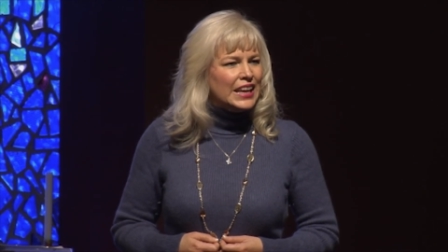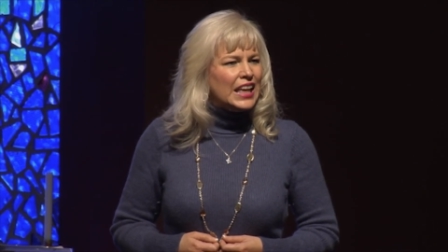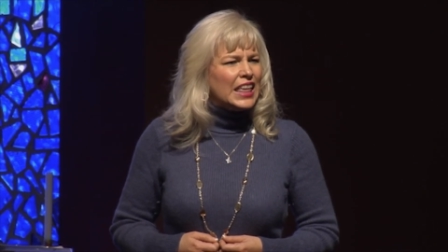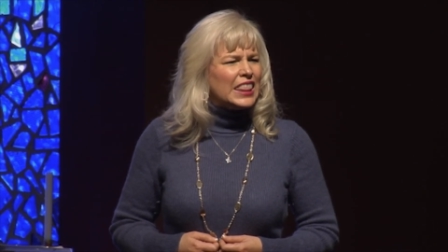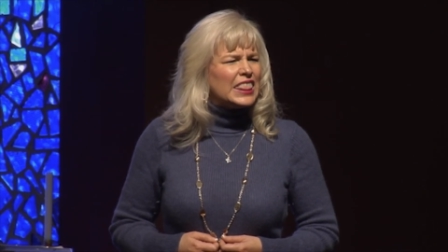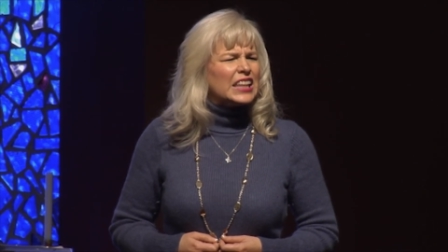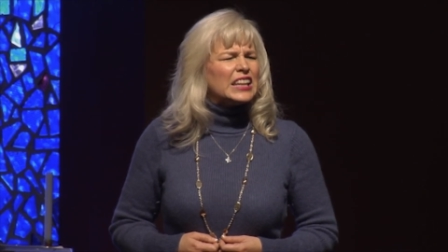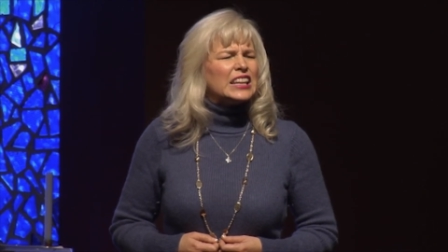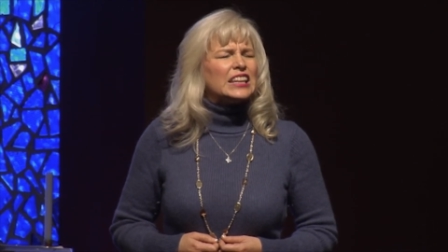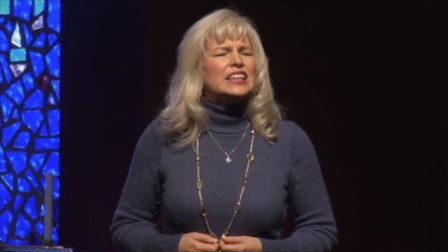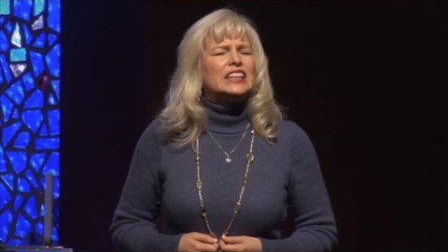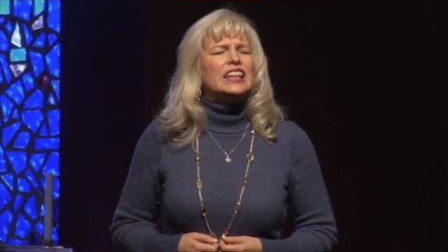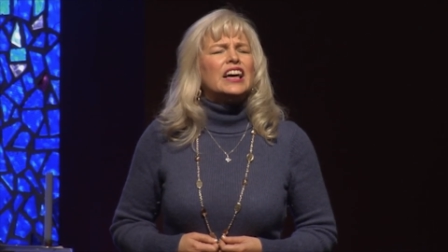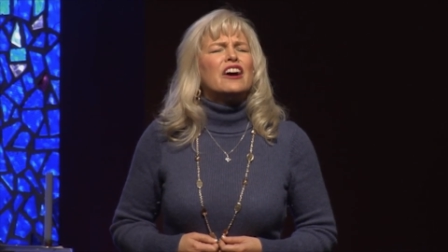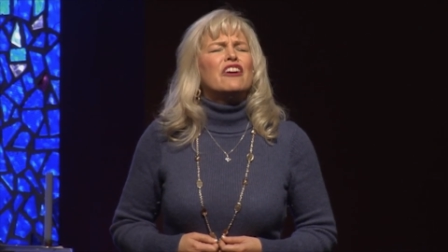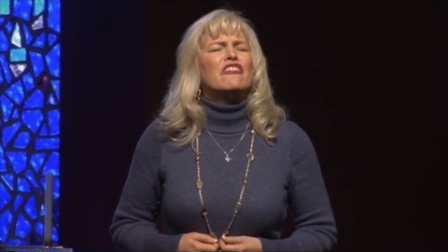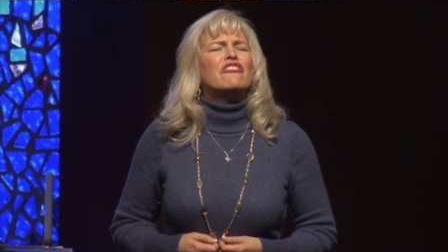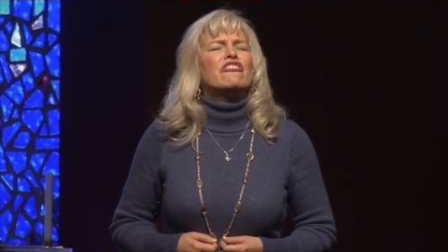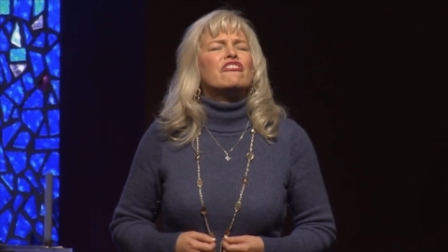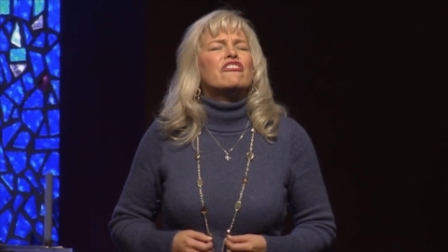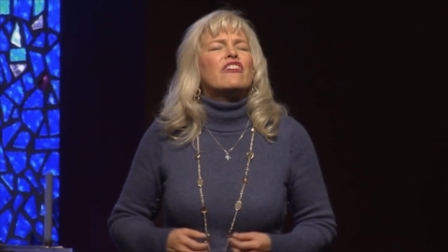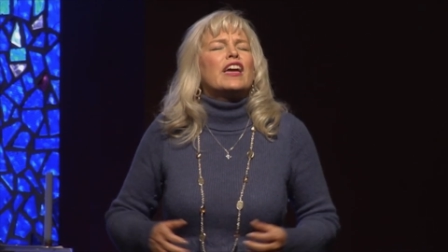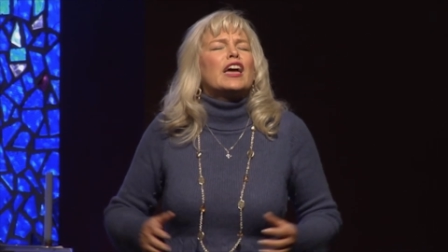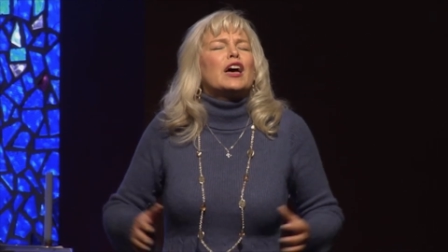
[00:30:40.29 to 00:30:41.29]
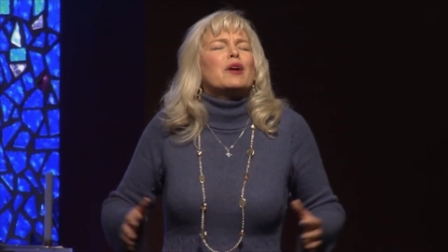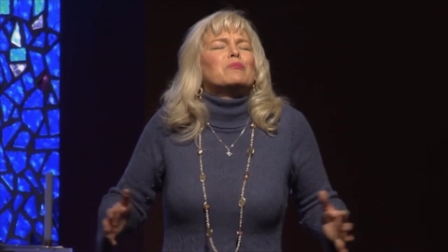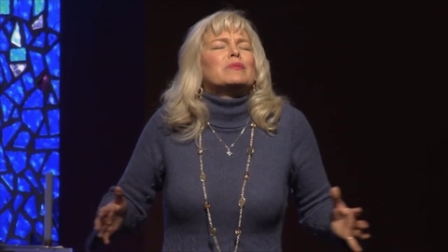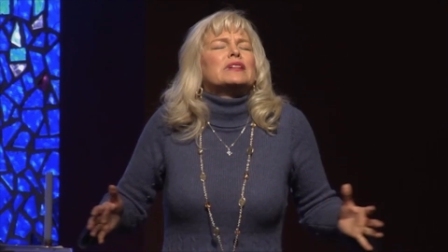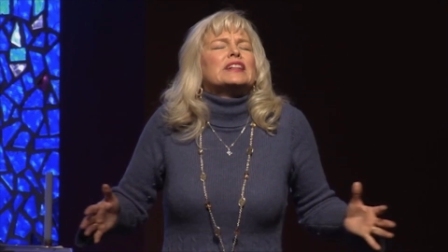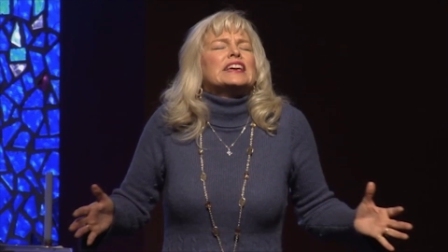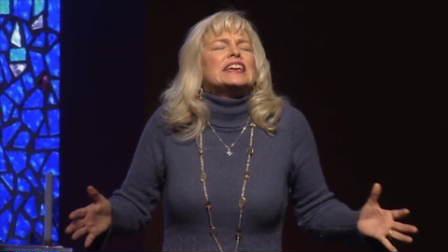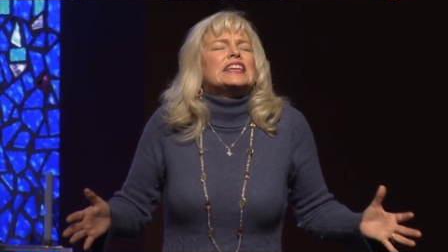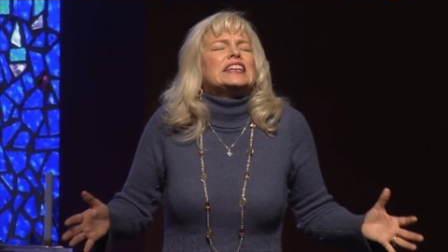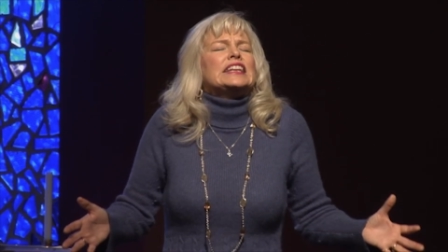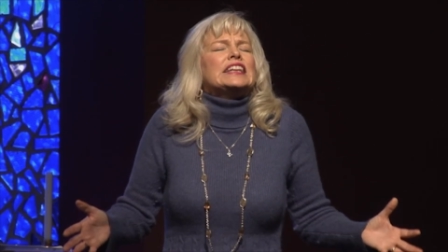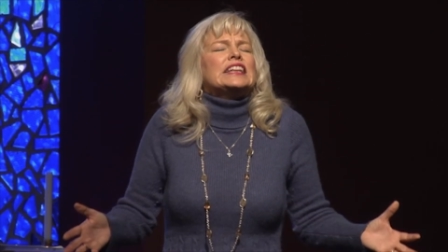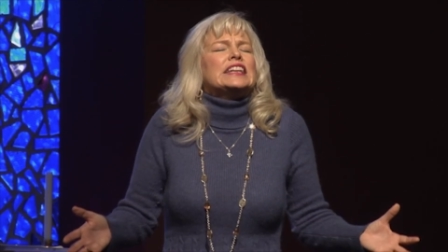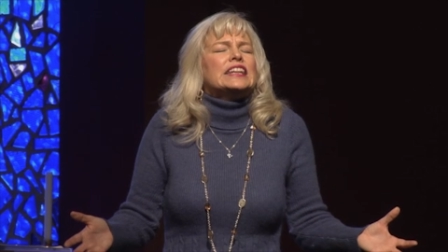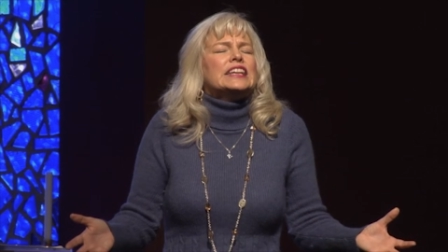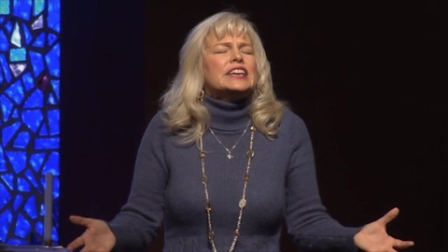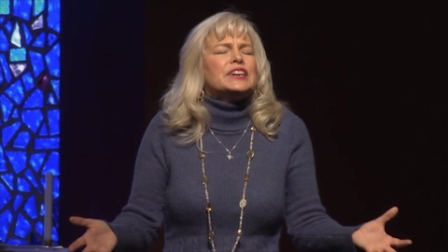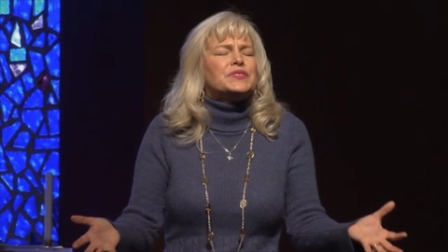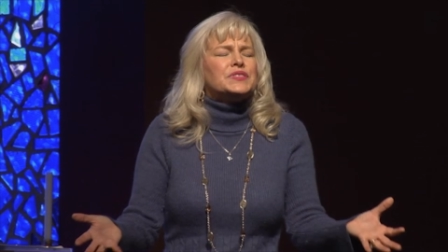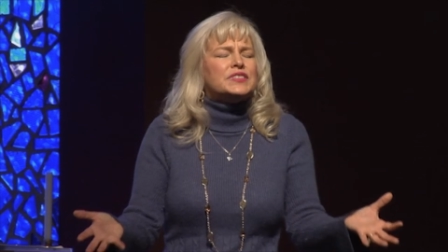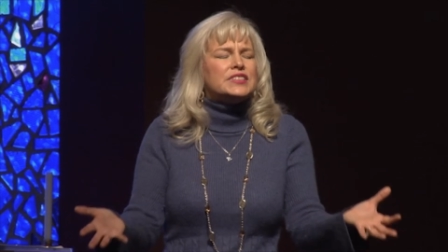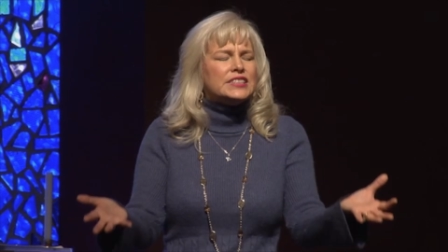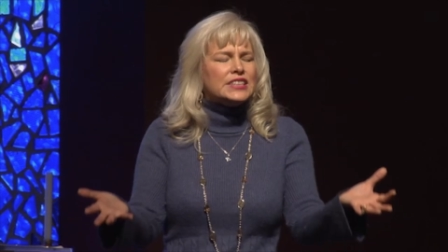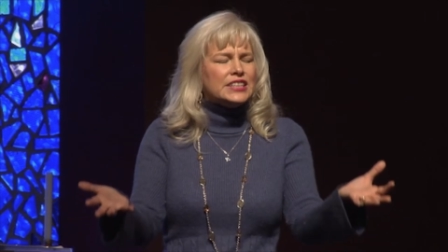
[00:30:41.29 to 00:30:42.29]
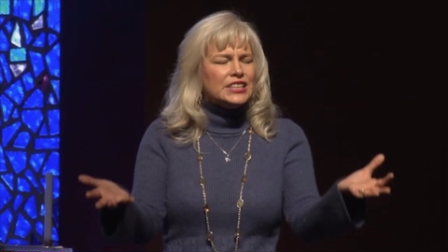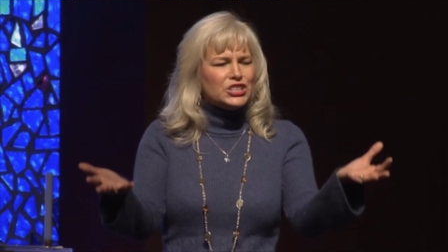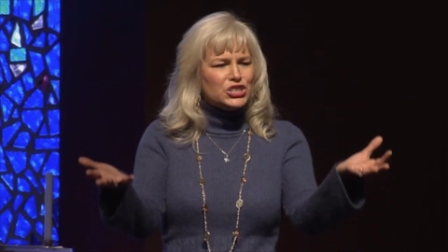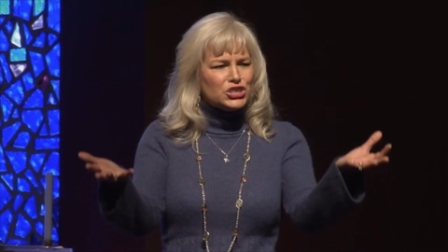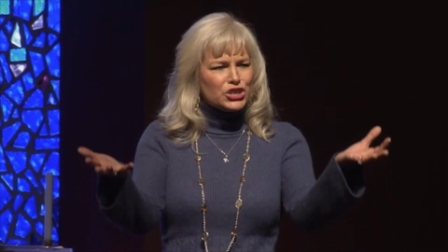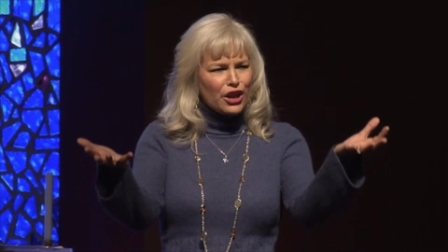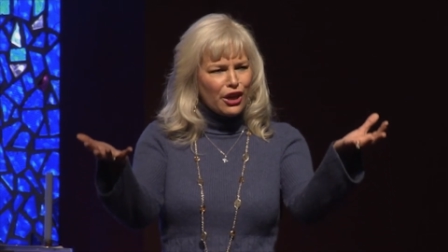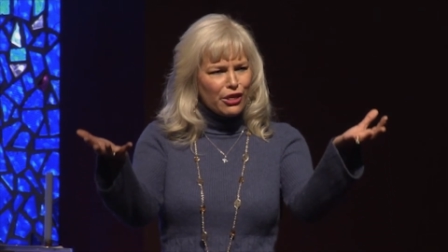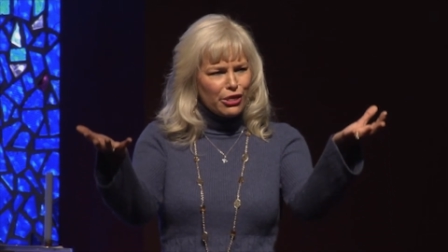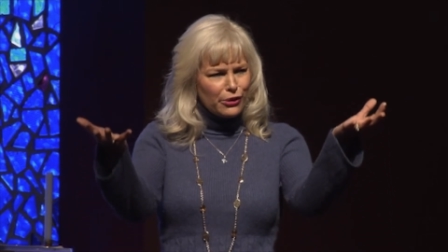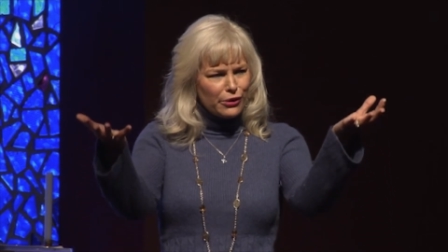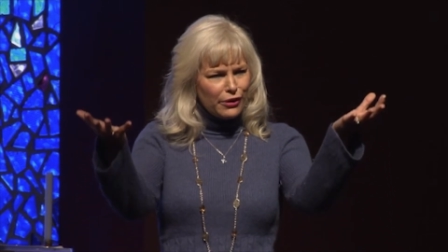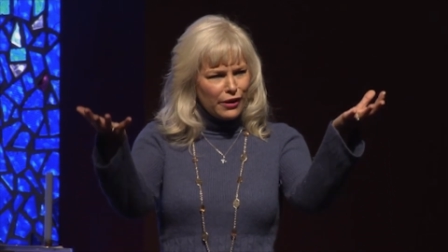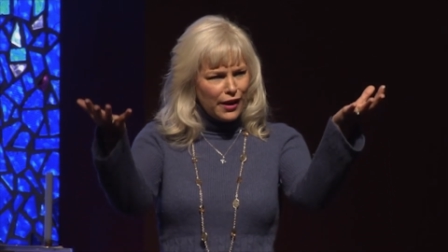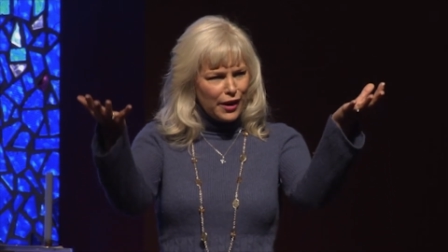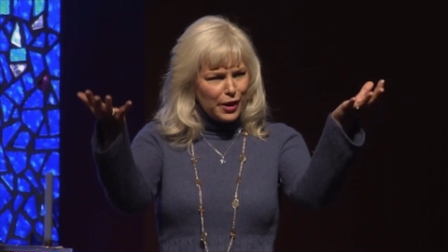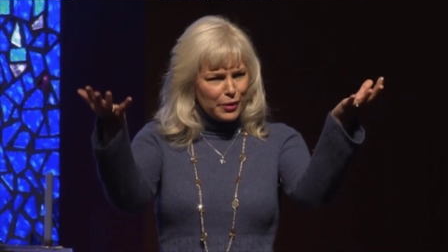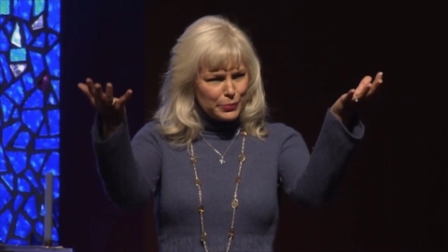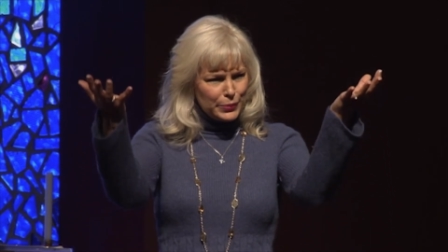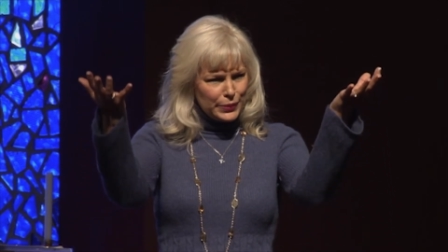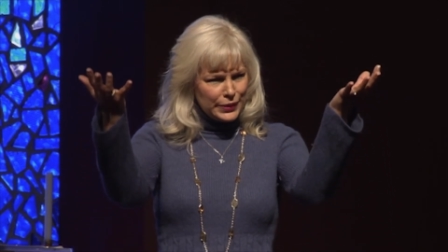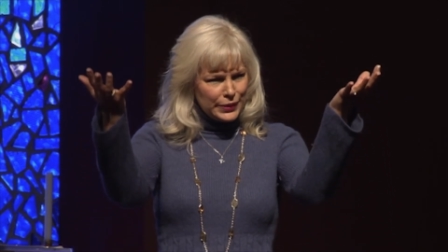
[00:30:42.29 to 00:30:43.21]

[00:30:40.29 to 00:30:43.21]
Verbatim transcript: The love family lifts each other up,